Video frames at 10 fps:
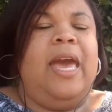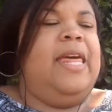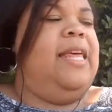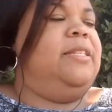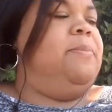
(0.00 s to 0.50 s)

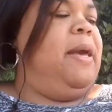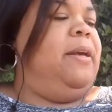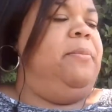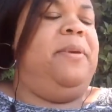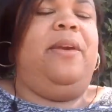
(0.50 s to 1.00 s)
And that's by
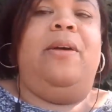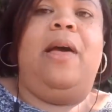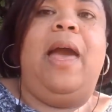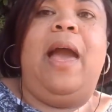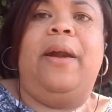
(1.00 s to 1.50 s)
Camille
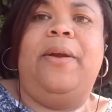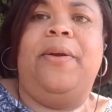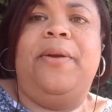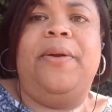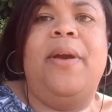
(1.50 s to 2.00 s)

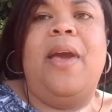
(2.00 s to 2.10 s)
Acker.